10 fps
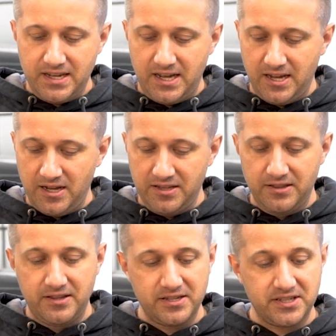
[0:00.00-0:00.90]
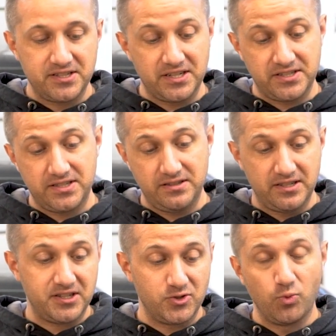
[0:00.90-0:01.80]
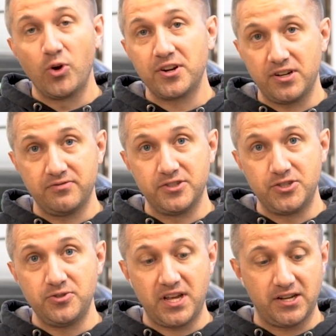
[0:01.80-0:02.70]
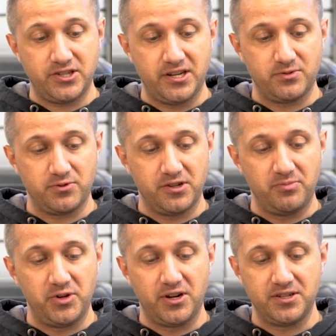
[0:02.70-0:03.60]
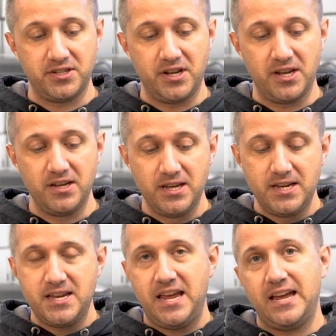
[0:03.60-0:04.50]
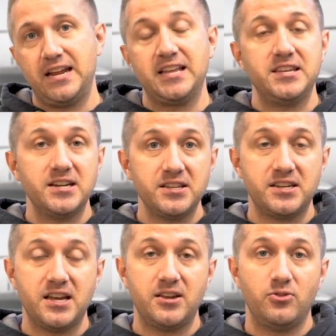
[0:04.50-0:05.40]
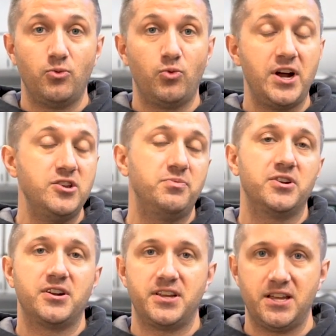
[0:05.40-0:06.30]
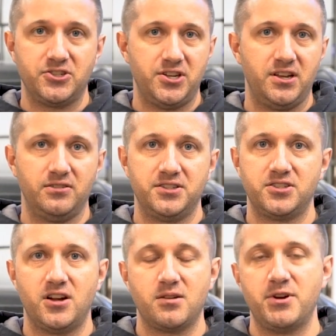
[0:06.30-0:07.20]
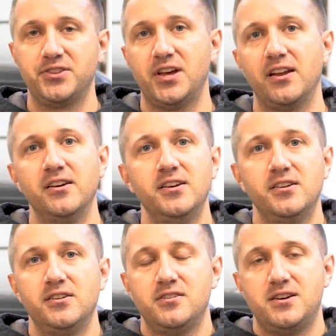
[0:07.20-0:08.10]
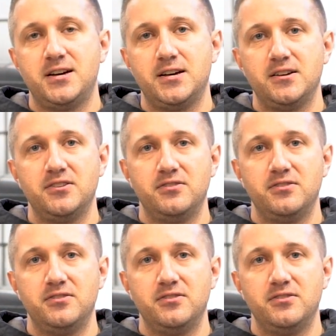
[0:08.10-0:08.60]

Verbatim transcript: uh, this is a this is one of the two catch cans we're going to put on today. And at the end of the day, why do you put on a catch can? Let's talk about that. Uh,